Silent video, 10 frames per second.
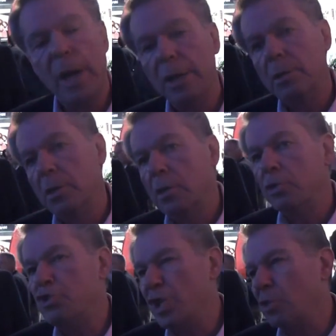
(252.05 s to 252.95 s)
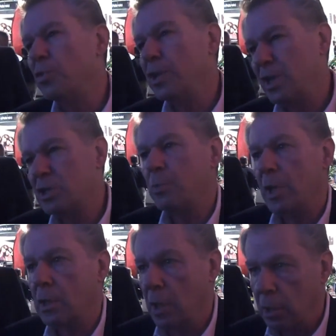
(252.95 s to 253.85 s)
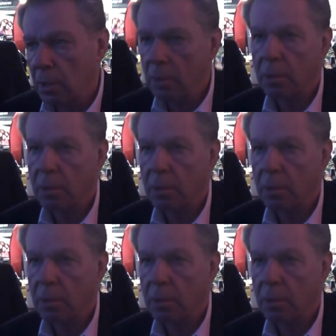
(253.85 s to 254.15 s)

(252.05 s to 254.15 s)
But generally speaking,